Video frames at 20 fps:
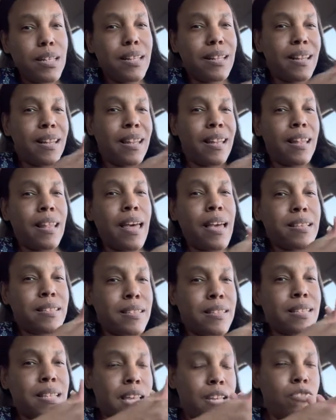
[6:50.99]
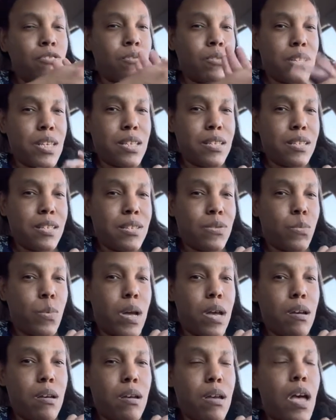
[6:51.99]
Let's schedule this as
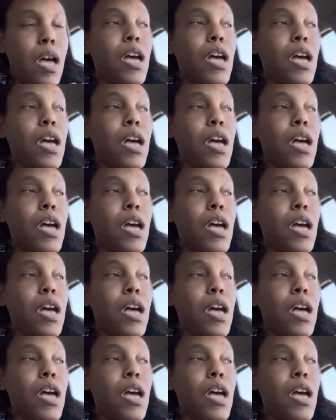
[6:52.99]
well.